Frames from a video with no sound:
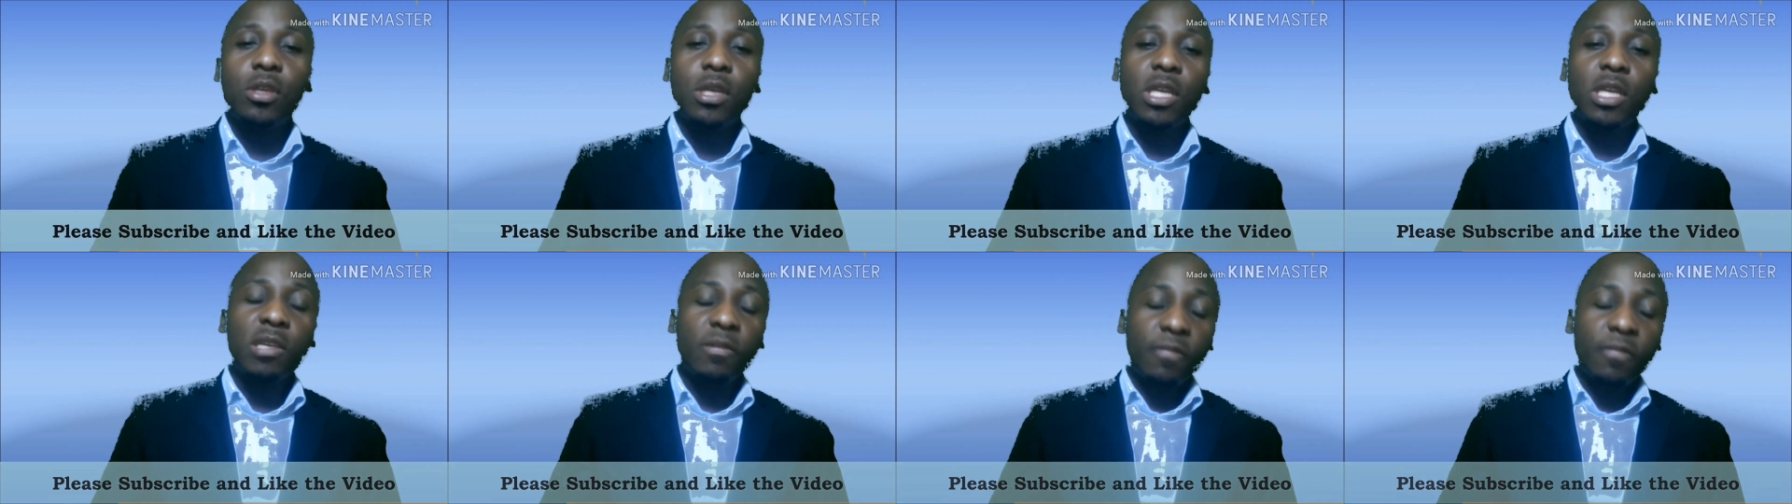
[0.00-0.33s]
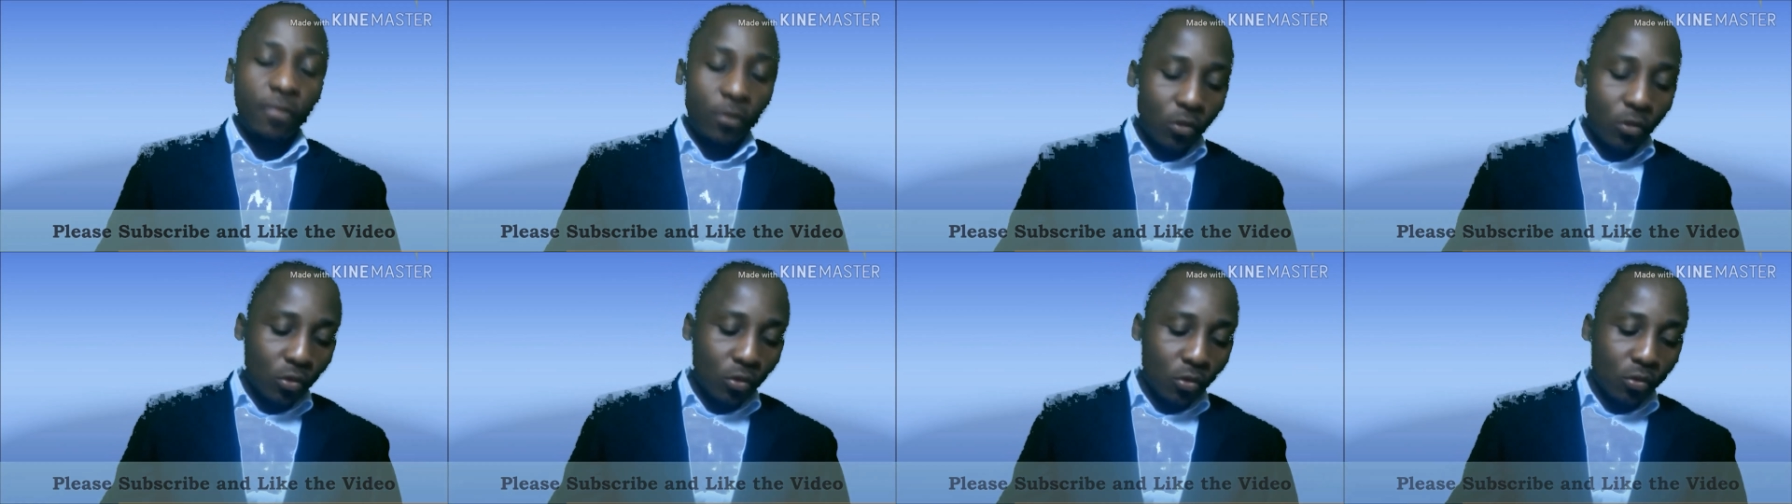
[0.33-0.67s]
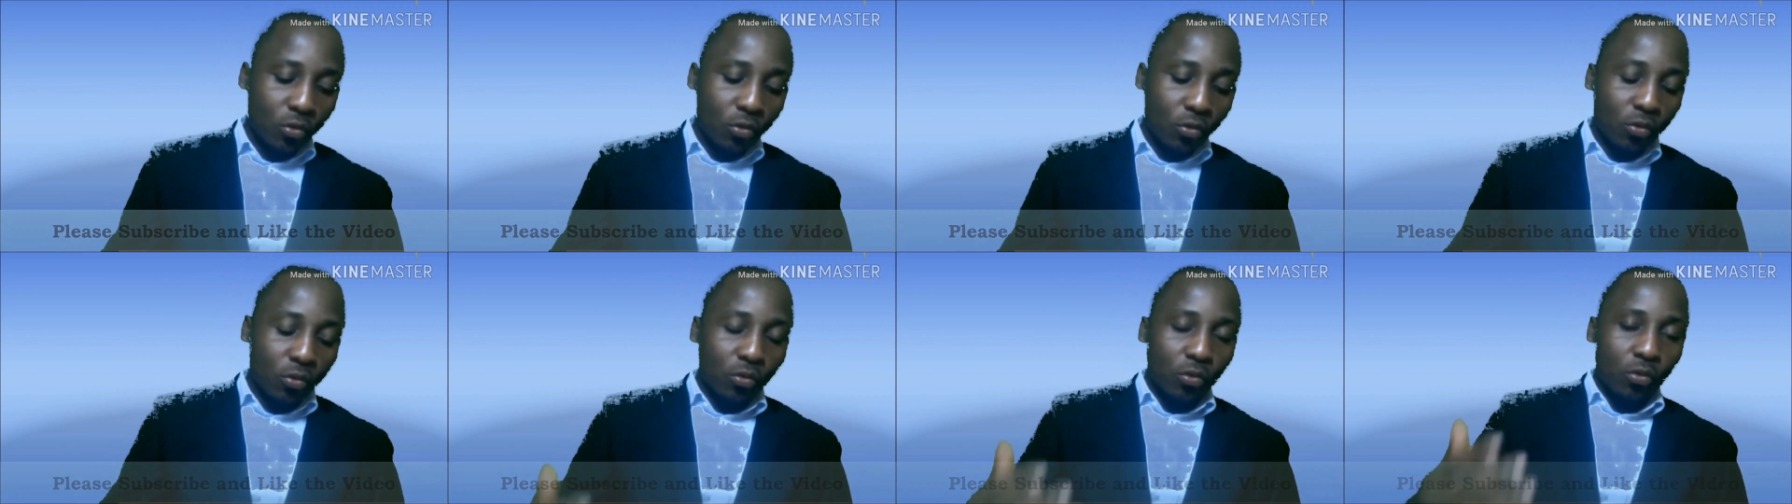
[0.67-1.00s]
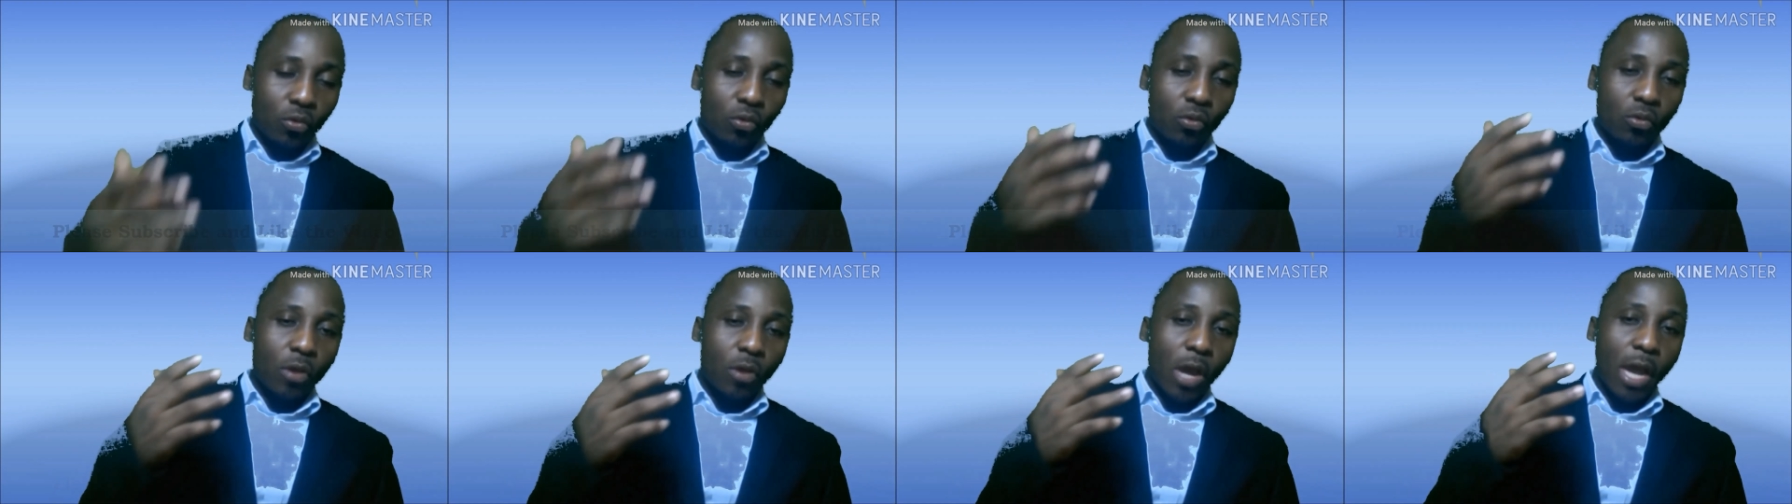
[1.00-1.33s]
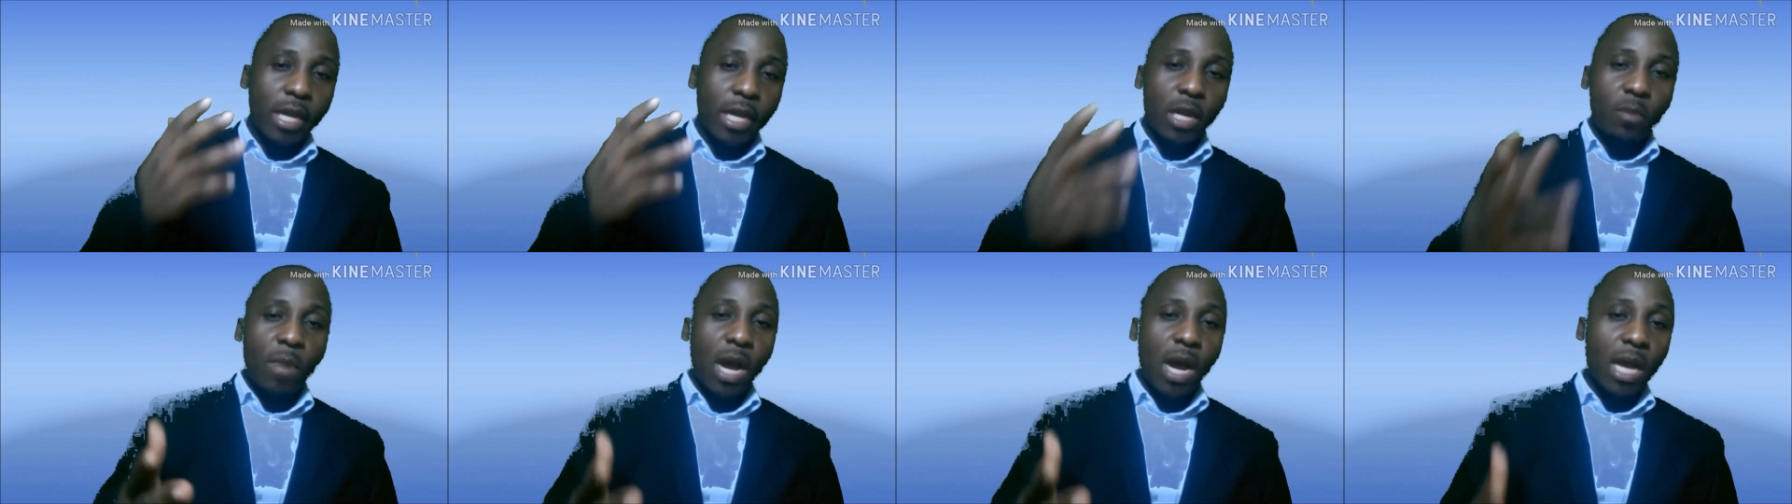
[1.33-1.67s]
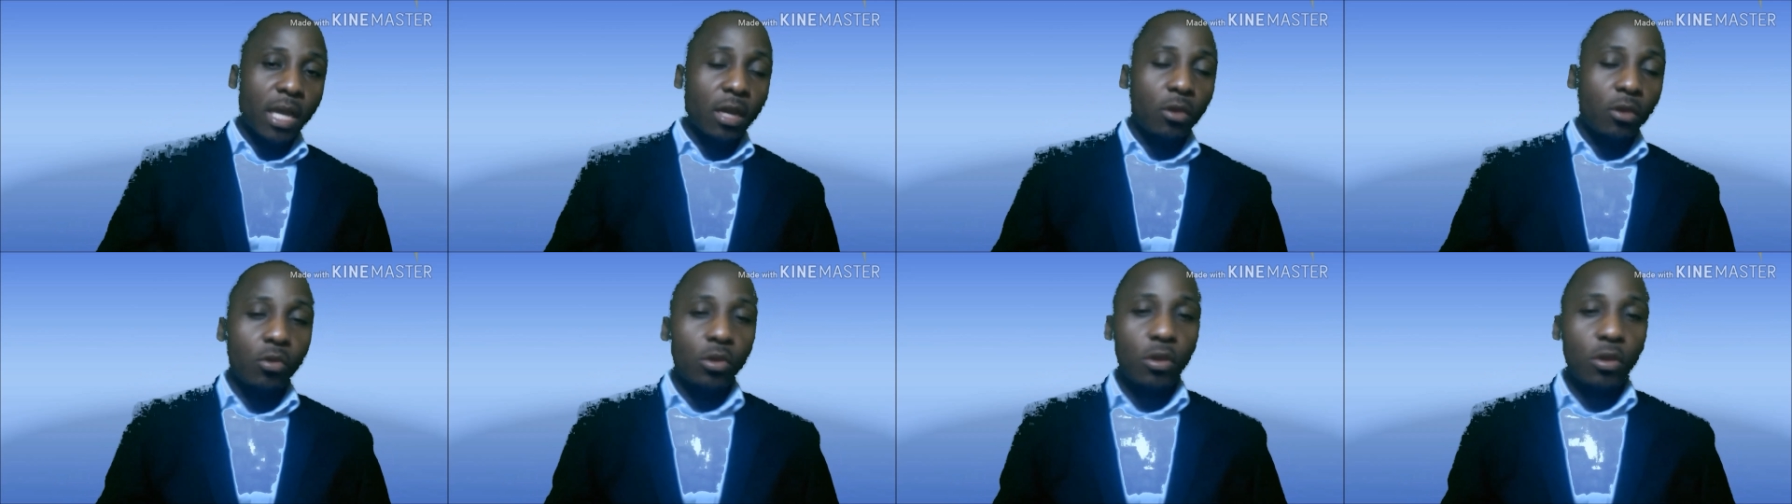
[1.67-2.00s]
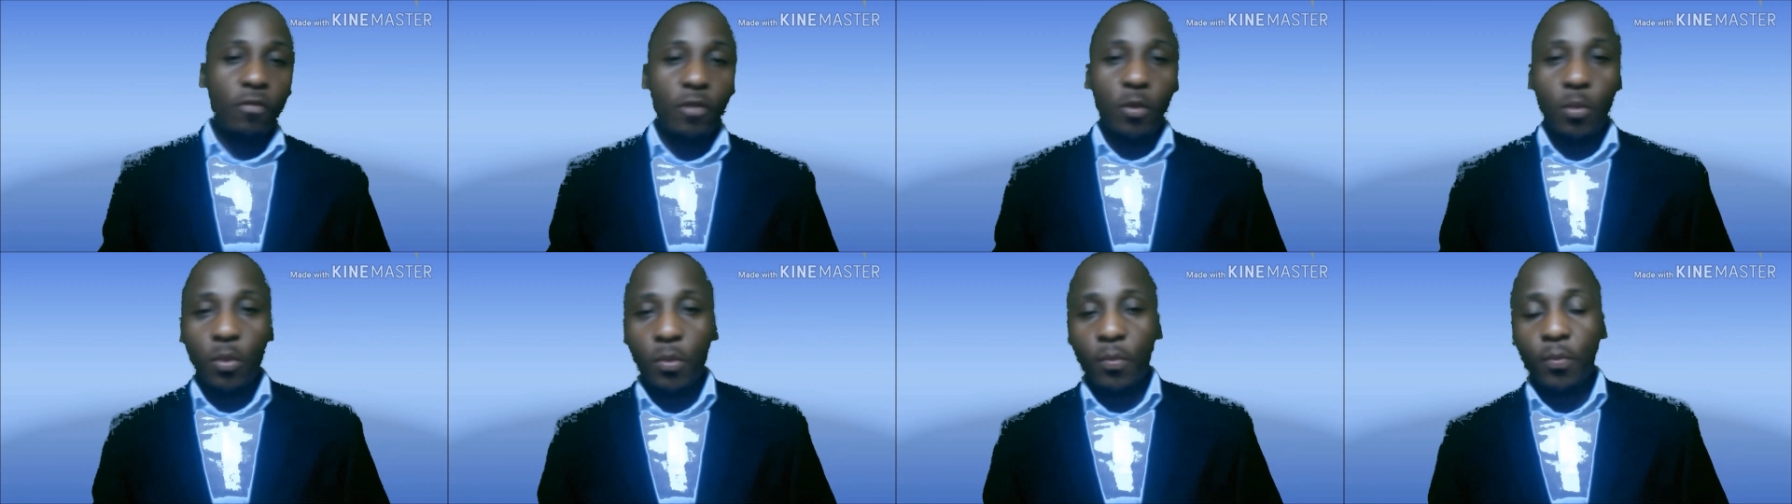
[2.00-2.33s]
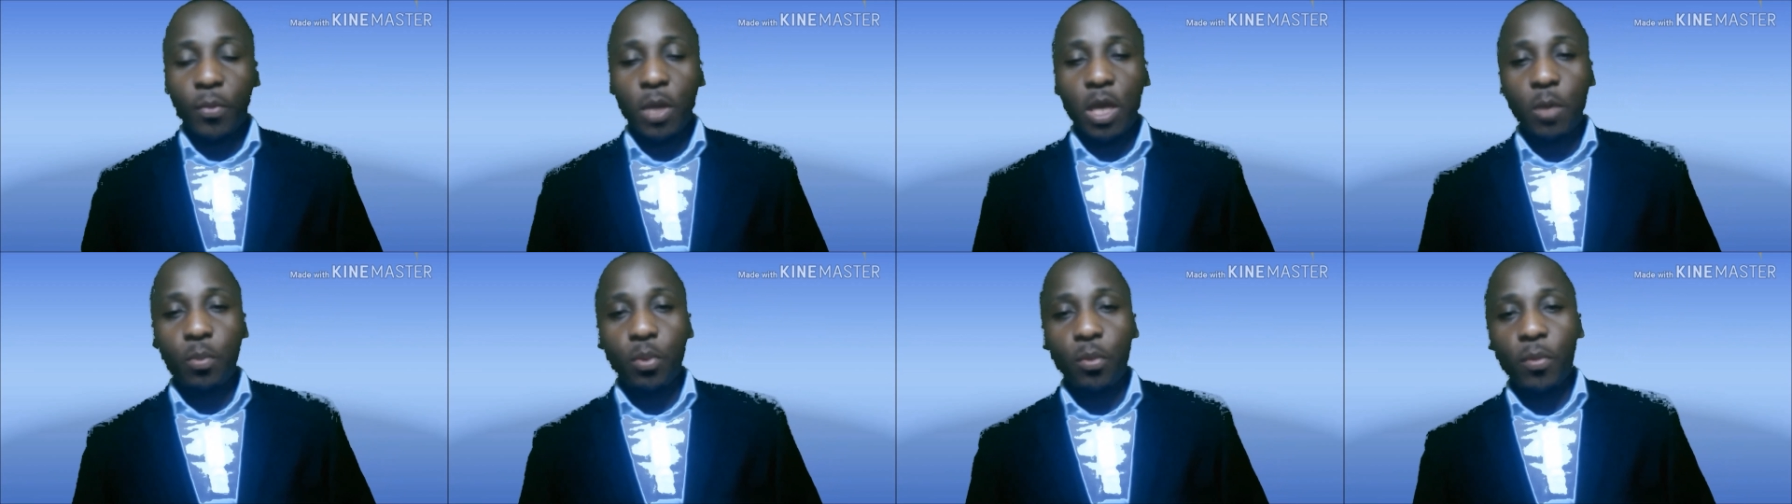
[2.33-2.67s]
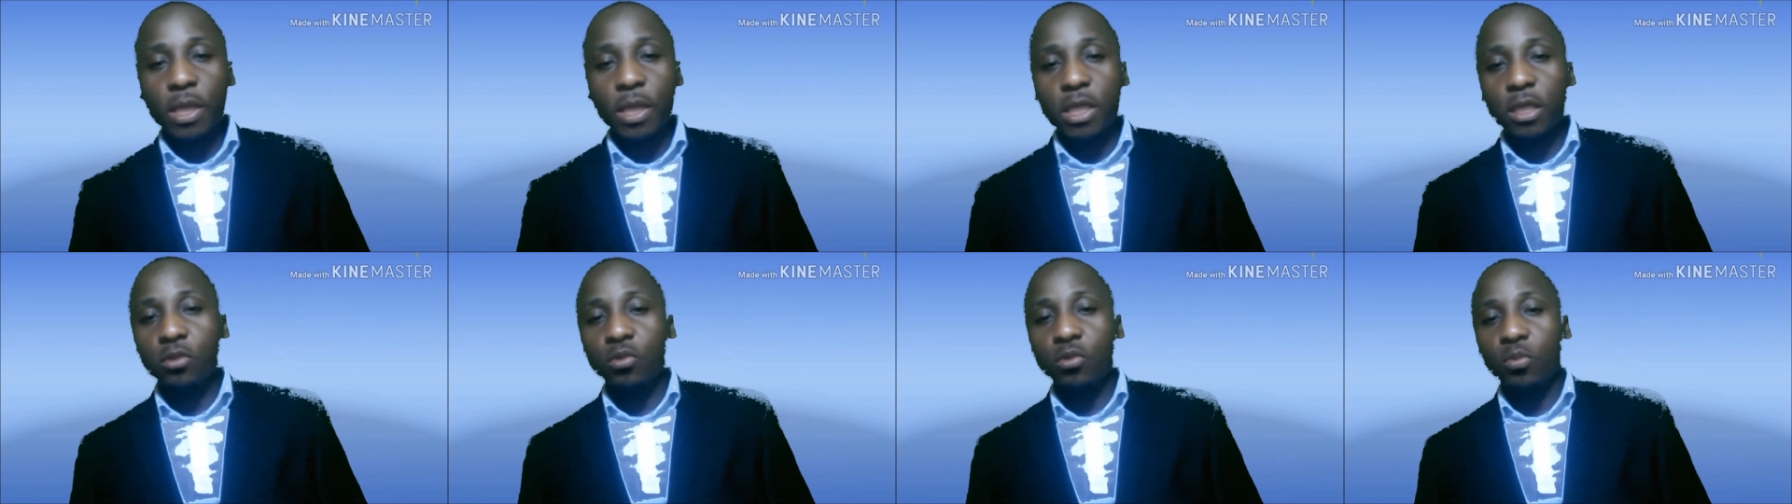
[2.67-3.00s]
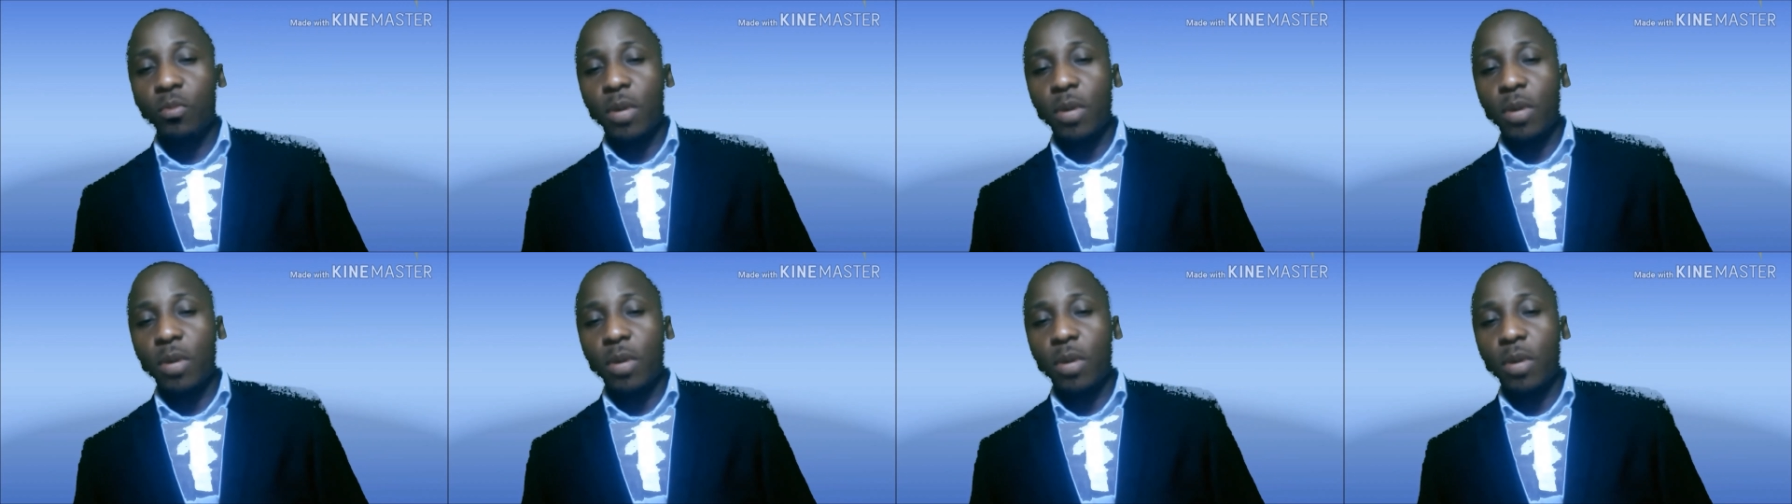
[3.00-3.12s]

If you are in the market looking for a property to